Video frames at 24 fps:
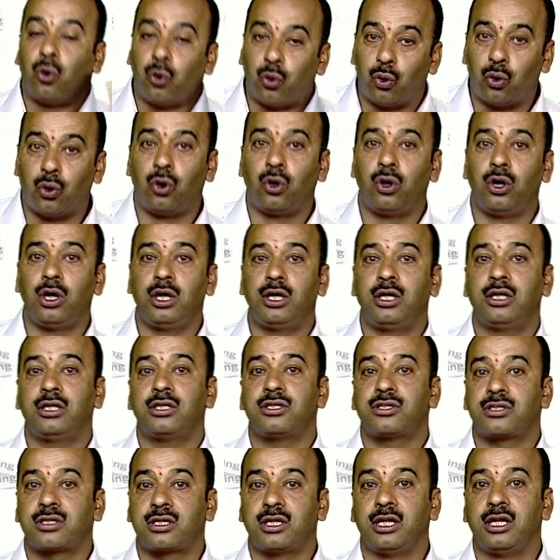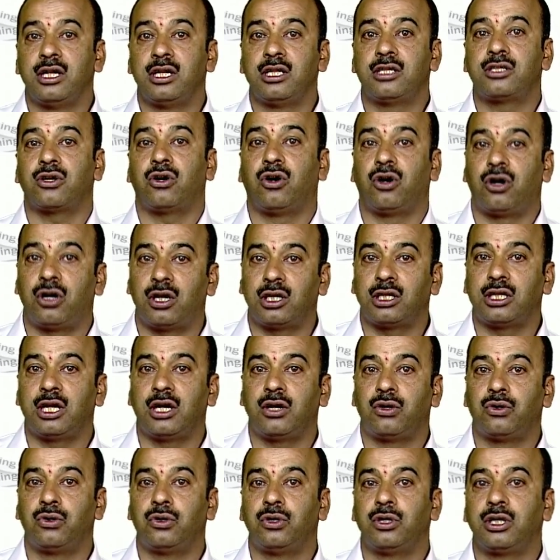old skills or
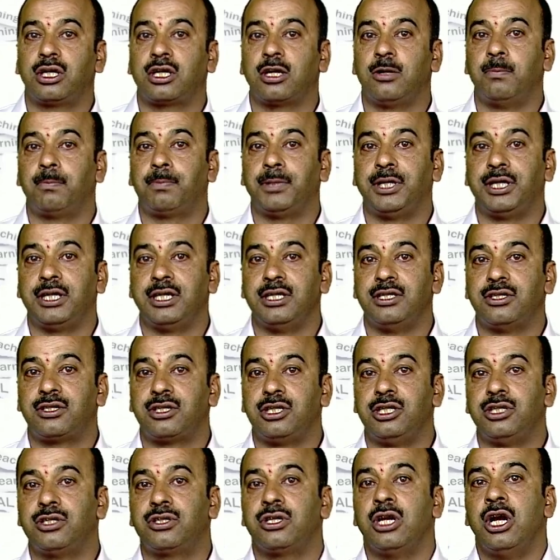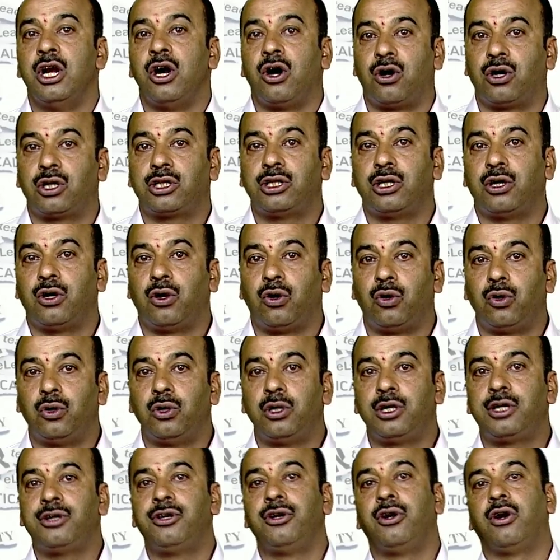the old competencies or the
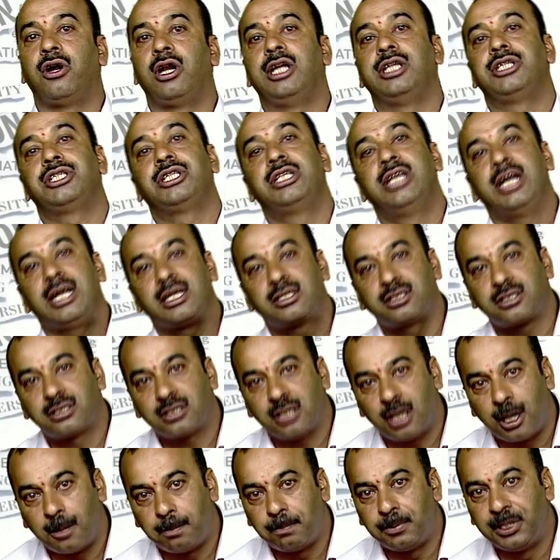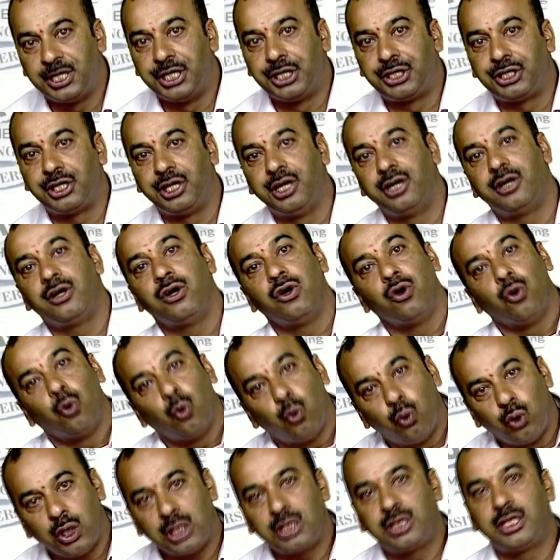old knowledge gets updated
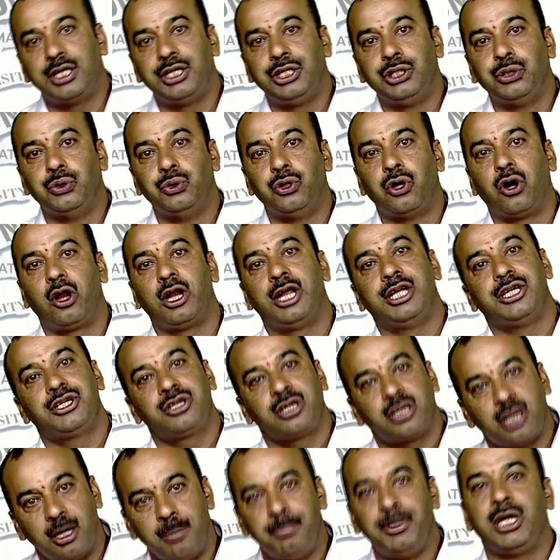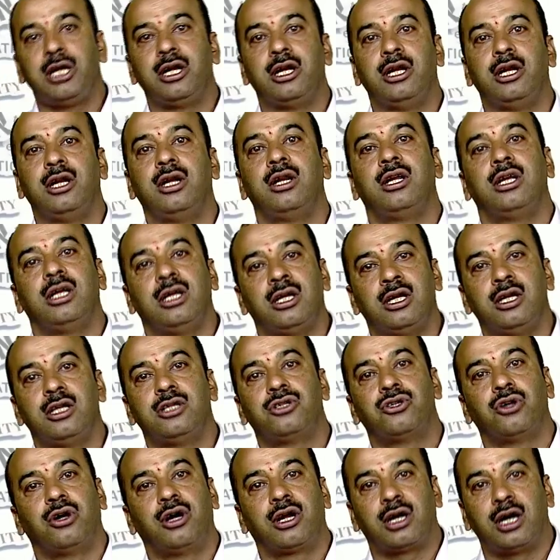with the new knowledge coming in
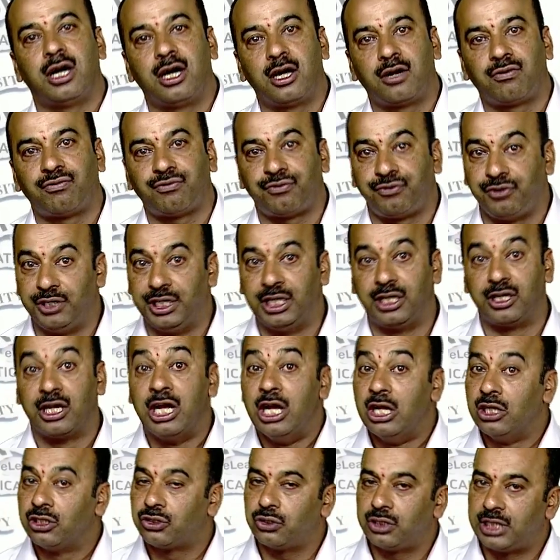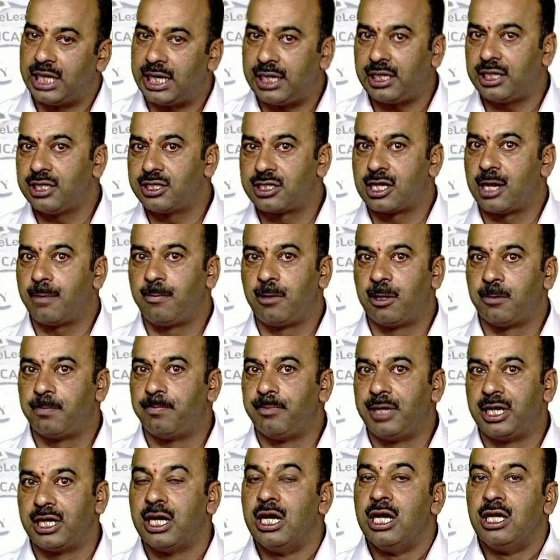his or her field. So, that is
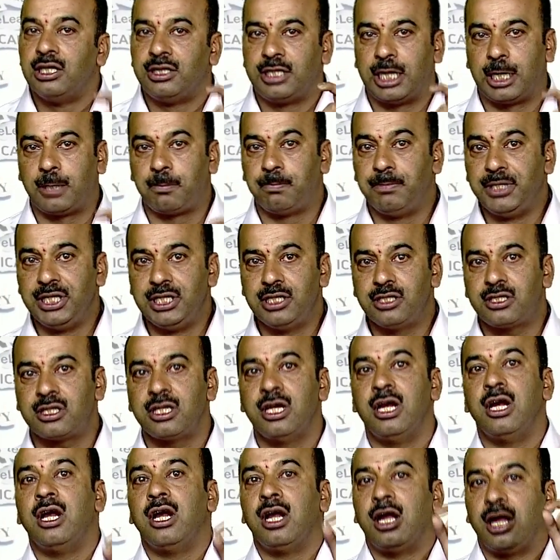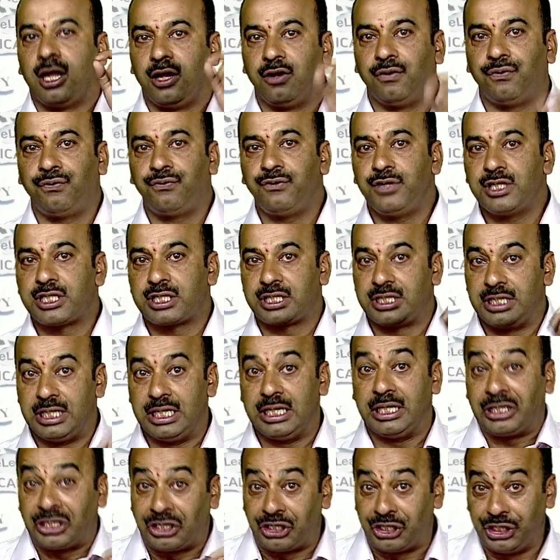development. That means if we
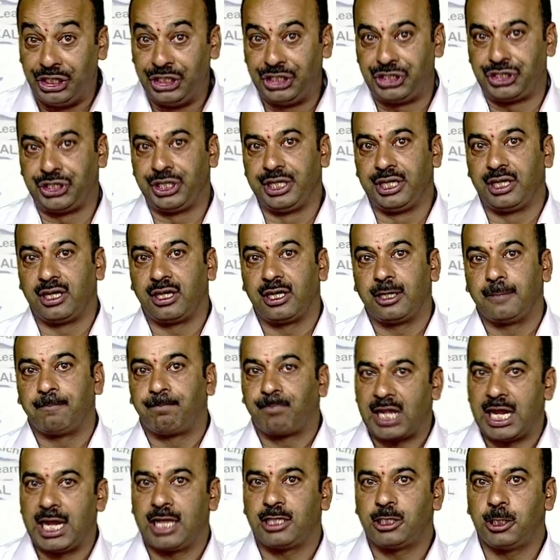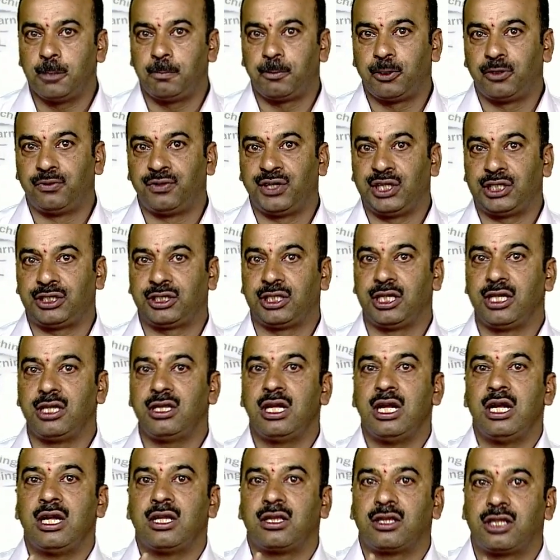see teaching as a profession,
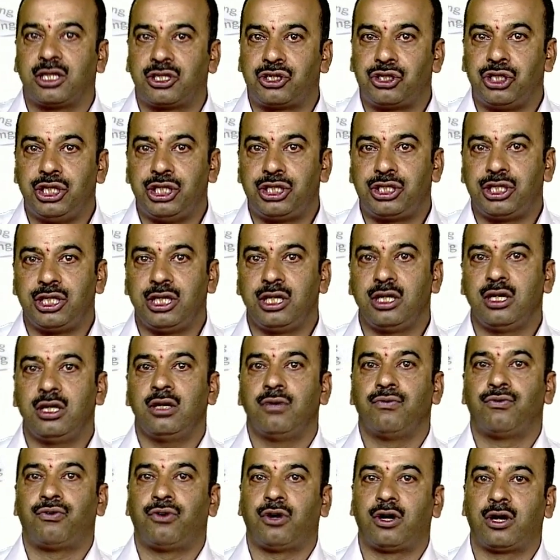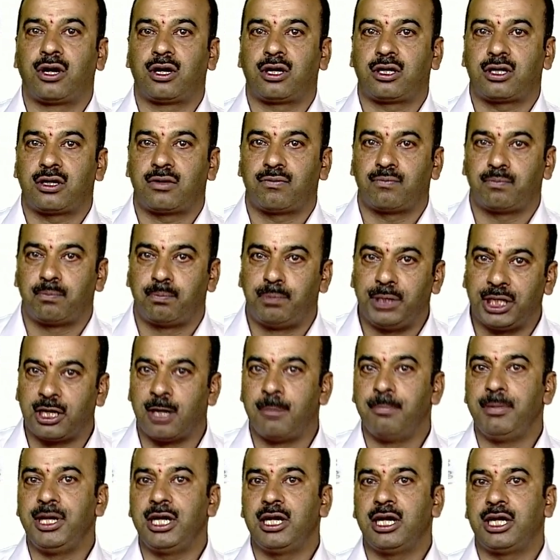the teaching for
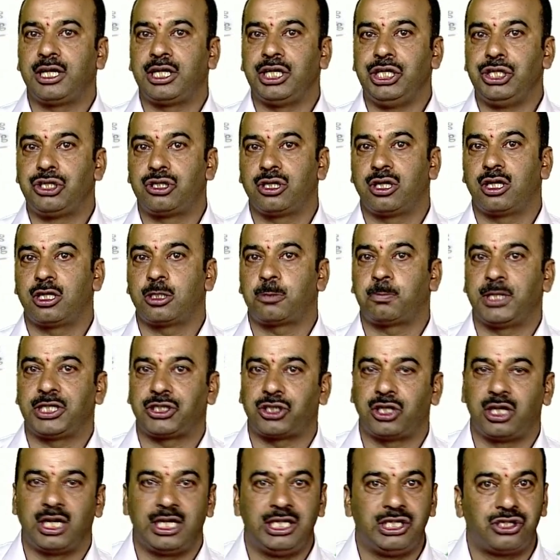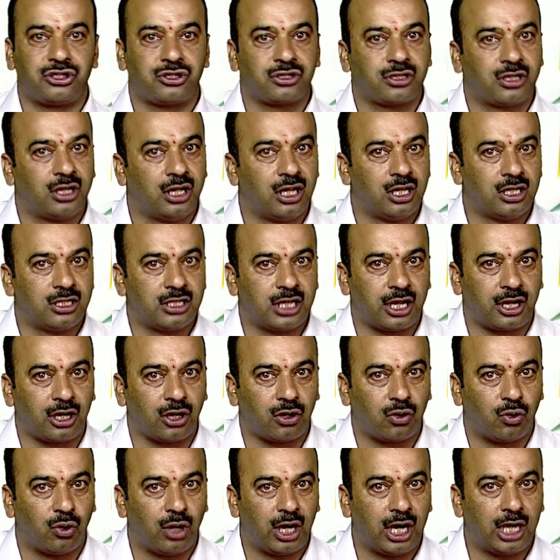becoming a teacher, specialized skills are
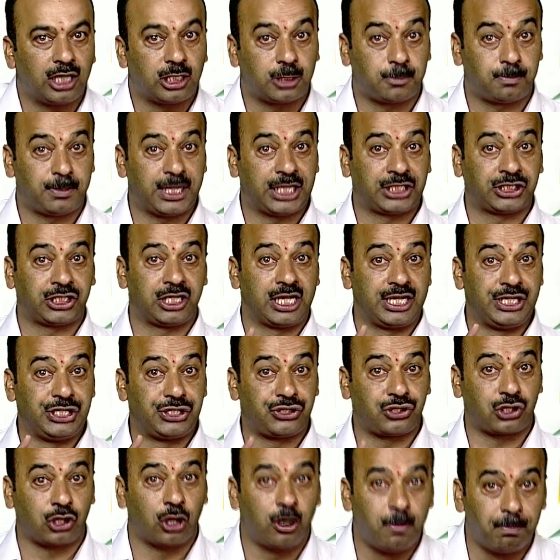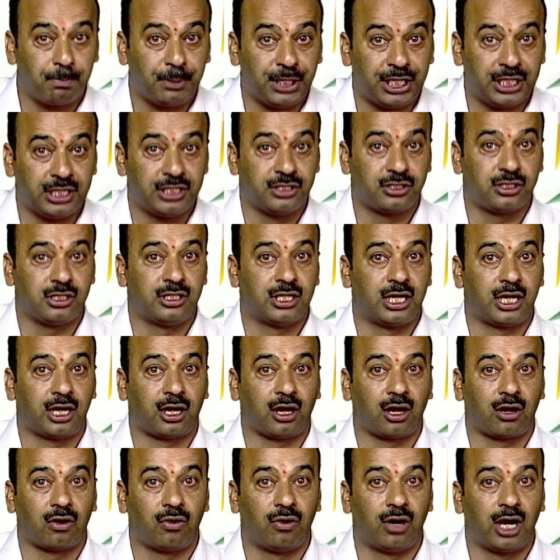required, specialized competencies are
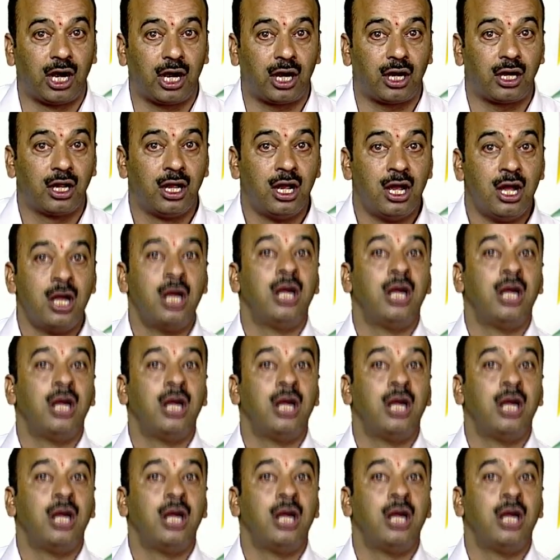required.